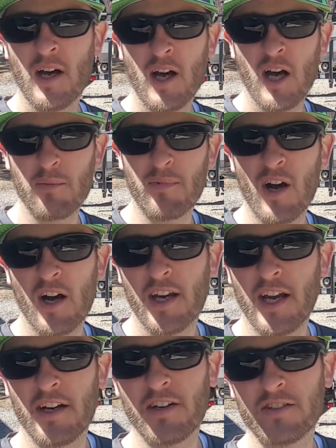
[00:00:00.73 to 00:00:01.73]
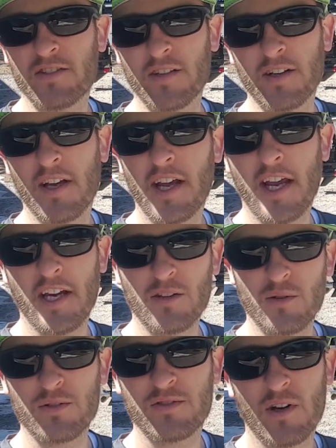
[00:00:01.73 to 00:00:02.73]
Hi, Brock Anderson, Hang
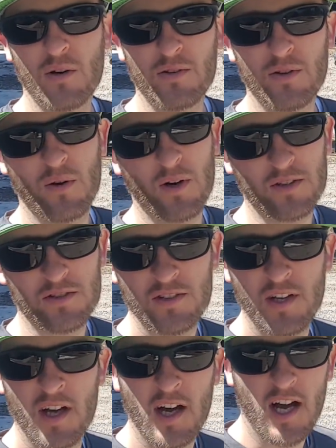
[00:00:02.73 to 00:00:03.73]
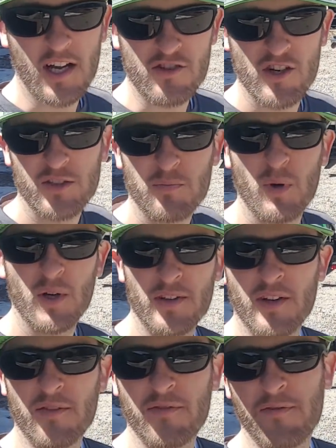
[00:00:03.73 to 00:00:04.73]
Loose Outdoors. Just
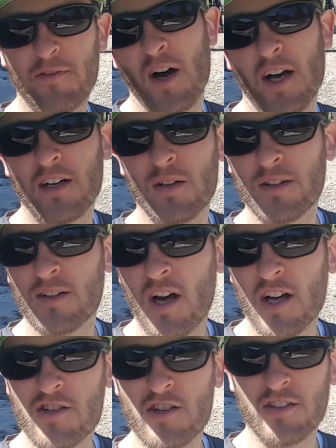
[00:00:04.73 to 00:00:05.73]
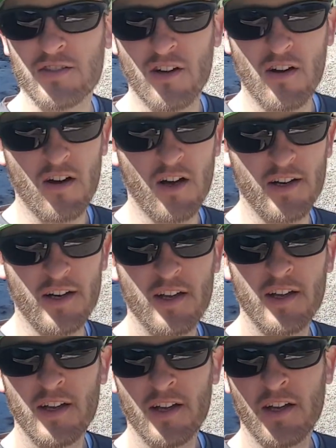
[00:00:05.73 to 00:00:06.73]
putting the final touches on
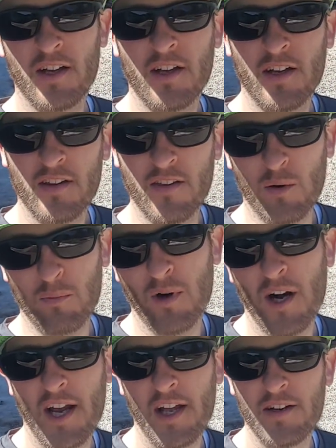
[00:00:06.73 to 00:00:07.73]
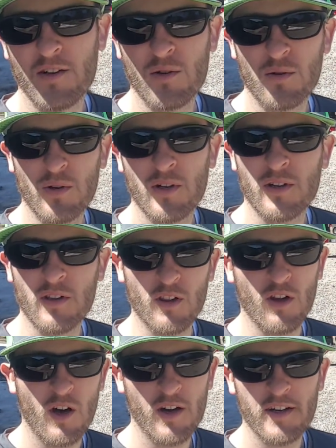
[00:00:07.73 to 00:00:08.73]
the brand new
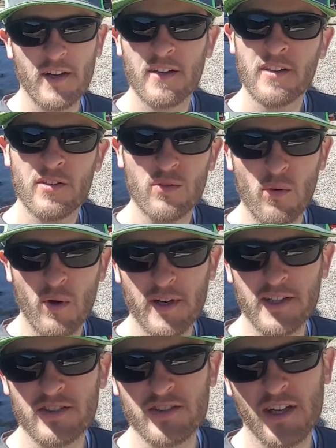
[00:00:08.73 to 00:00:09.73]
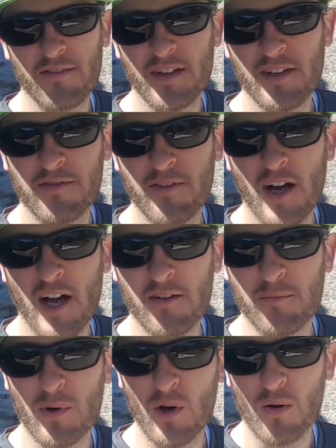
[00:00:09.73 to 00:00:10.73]
Lund
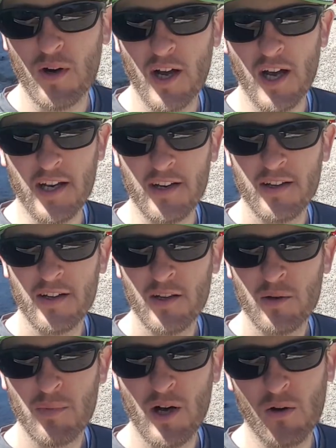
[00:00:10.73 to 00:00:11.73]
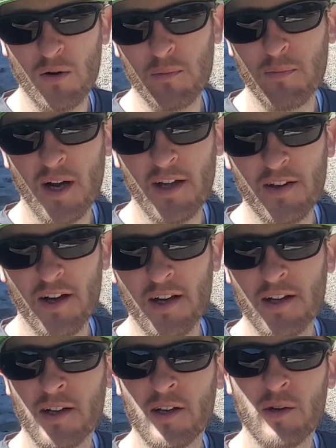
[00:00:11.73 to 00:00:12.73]
2075 Proguide powered by the
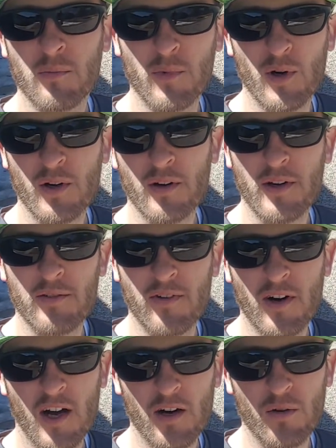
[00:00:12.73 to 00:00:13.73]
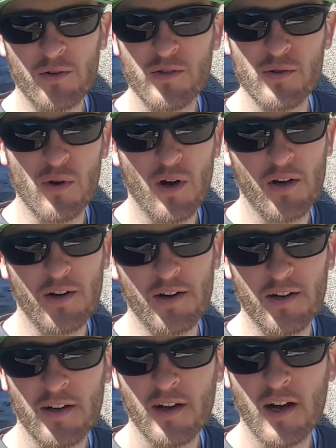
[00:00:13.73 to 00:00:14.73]
Mercury Verado
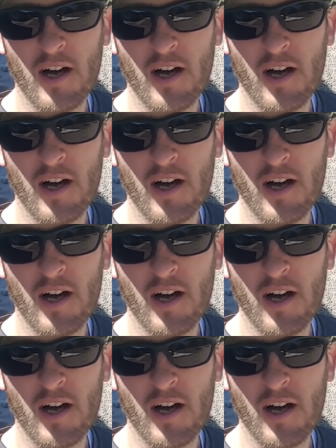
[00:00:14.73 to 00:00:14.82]
200.